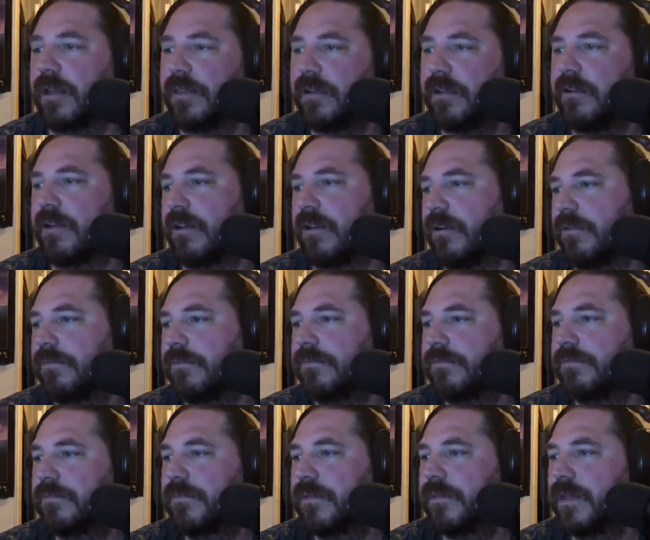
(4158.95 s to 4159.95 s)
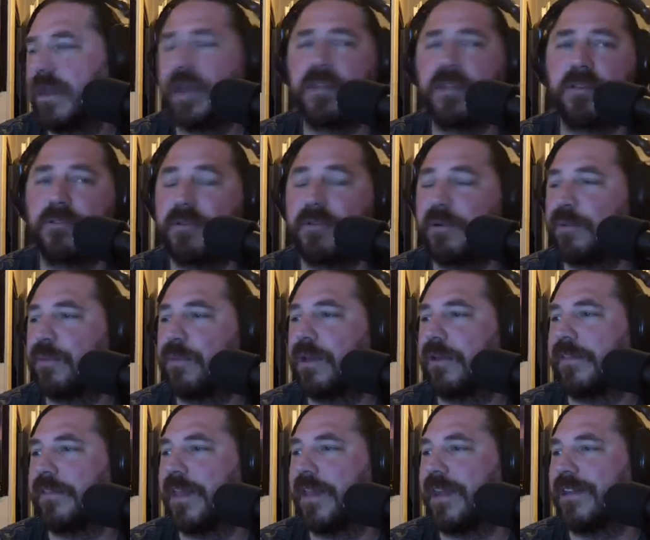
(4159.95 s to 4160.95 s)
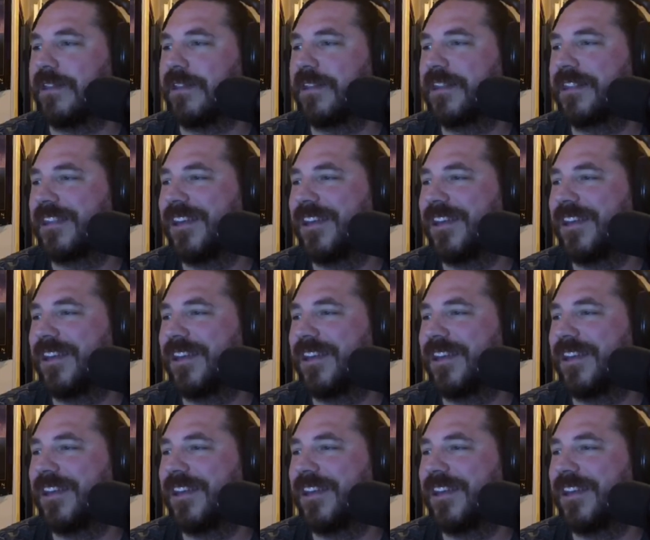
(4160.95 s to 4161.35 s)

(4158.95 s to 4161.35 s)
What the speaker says: There you go. You guys agree with me on that at least.